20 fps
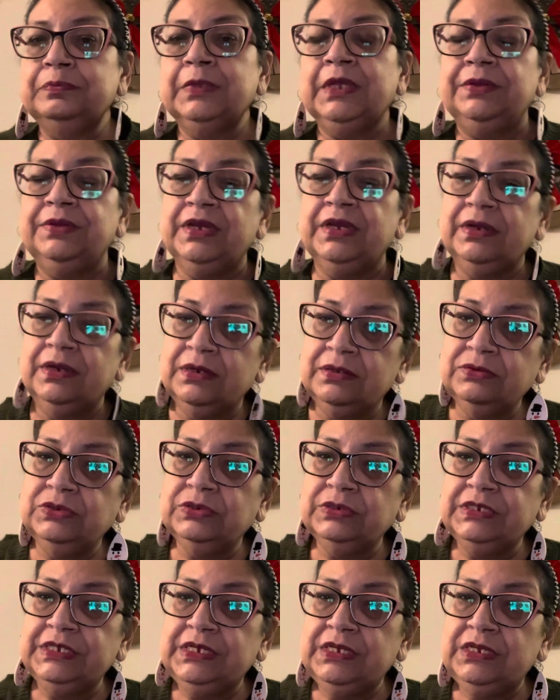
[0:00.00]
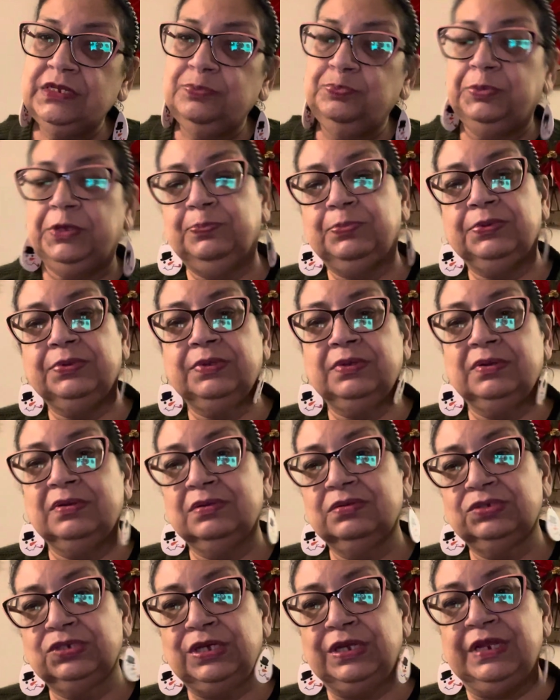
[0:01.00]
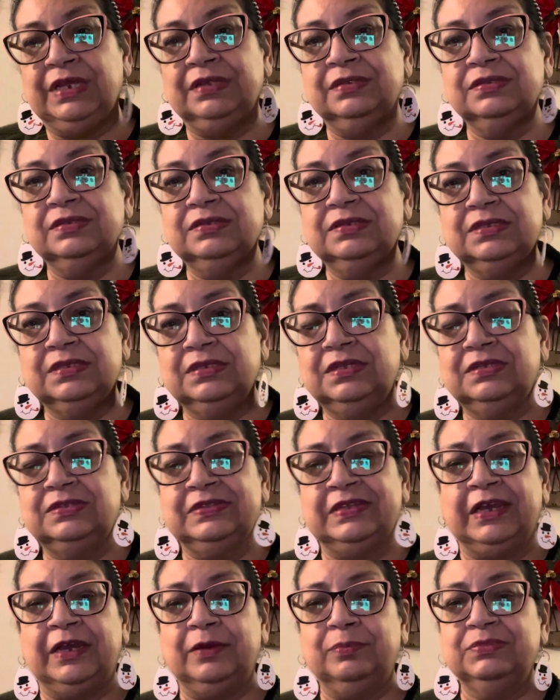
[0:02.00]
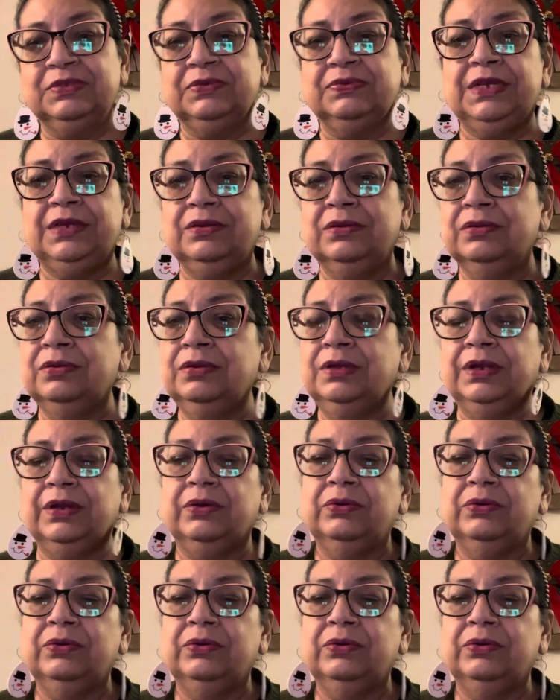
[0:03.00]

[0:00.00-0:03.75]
the elderly, people that are shut-ins these times of year.